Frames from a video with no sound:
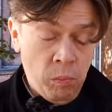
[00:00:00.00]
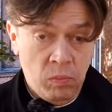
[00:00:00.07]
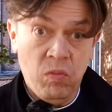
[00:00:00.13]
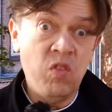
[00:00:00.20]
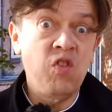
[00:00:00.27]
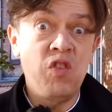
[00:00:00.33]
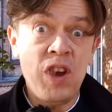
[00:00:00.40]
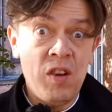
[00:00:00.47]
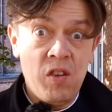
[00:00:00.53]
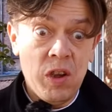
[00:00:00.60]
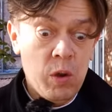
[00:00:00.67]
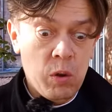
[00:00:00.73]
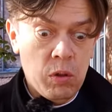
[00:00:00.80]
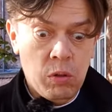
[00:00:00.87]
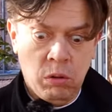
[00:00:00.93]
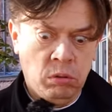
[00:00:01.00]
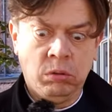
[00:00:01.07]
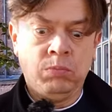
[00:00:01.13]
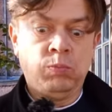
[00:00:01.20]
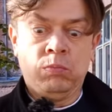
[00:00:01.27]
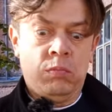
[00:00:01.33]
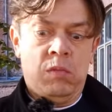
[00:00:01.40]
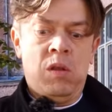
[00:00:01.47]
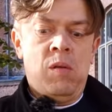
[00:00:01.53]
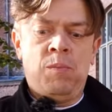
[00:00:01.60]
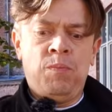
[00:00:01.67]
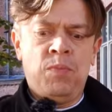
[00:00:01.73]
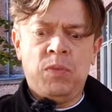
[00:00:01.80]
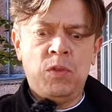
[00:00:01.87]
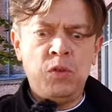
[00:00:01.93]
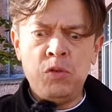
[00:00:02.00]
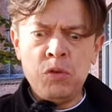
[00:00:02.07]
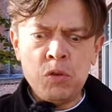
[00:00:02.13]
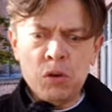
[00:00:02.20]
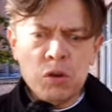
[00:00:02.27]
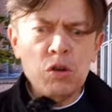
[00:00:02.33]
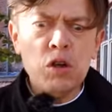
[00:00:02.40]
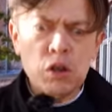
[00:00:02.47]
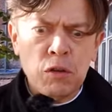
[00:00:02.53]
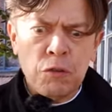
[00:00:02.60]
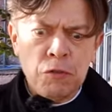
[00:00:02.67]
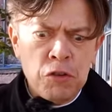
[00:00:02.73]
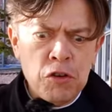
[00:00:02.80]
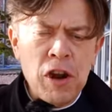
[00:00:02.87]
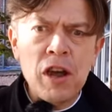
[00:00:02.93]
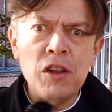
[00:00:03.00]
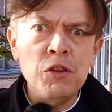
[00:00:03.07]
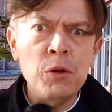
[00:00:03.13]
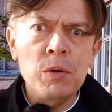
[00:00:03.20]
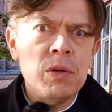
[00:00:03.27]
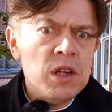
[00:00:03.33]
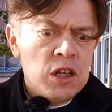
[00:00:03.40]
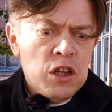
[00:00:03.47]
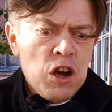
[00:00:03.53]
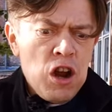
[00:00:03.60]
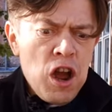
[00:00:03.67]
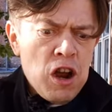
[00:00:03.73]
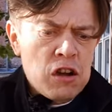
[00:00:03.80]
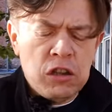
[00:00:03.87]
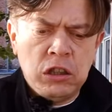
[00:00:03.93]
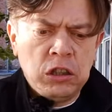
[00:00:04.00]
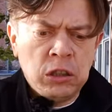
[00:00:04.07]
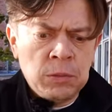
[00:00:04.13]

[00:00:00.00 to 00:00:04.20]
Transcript: Very good. Too good for a Norwegian lunch.